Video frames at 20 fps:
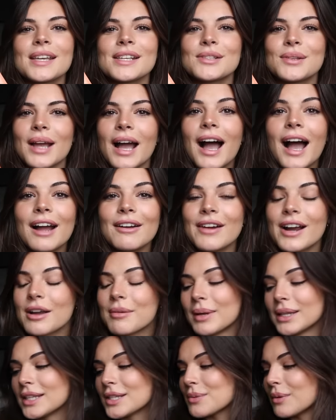So yeah, I
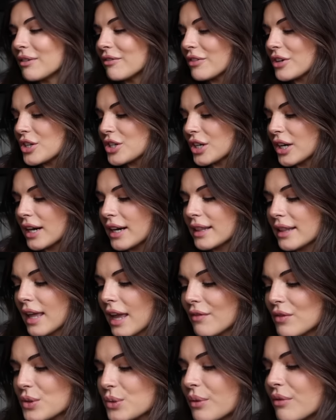recommend this one for sure. I
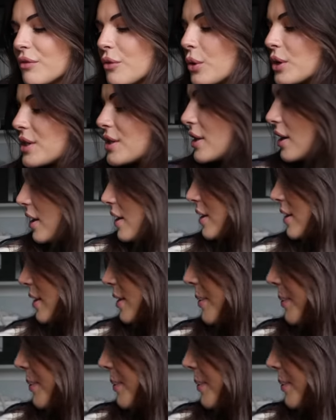gave this one 4 stars.